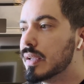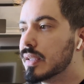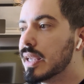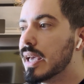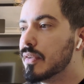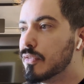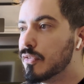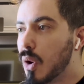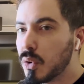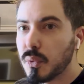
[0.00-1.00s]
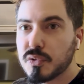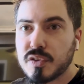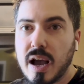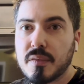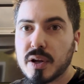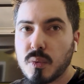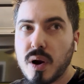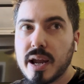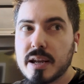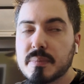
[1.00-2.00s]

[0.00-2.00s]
get vocals sounding right